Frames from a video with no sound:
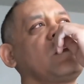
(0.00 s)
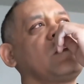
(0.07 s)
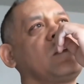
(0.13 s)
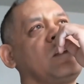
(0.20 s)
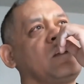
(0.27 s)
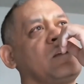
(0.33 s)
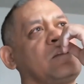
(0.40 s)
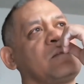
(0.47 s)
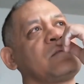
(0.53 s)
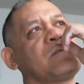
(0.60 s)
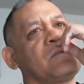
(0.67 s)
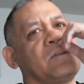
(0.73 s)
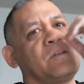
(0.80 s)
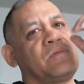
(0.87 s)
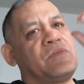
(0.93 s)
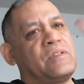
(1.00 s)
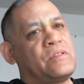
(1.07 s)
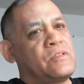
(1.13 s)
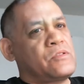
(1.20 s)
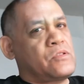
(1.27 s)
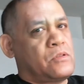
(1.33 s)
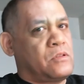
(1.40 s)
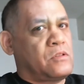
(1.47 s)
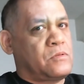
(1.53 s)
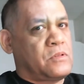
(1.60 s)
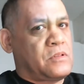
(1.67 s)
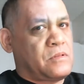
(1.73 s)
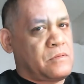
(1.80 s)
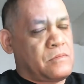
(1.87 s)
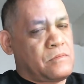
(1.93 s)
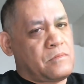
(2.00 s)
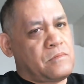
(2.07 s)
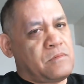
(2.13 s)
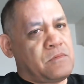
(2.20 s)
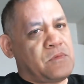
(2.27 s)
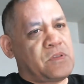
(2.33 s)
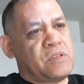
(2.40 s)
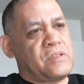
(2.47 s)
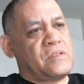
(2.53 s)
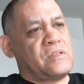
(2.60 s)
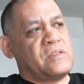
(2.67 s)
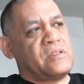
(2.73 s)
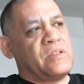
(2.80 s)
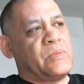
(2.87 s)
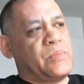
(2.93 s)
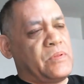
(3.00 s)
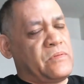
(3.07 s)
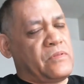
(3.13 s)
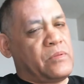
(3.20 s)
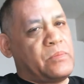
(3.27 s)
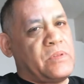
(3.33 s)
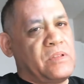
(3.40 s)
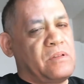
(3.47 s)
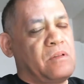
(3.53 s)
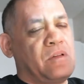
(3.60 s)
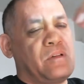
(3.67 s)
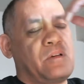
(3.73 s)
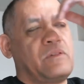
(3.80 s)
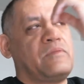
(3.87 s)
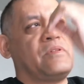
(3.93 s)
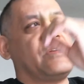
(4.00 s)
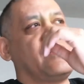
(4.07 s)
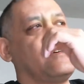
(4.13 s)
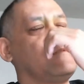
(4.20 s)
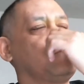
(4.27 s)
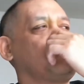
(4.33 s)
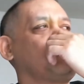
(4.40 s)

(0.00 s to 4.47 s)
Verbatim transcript: And so I found a short one which is a snippet from a longer video.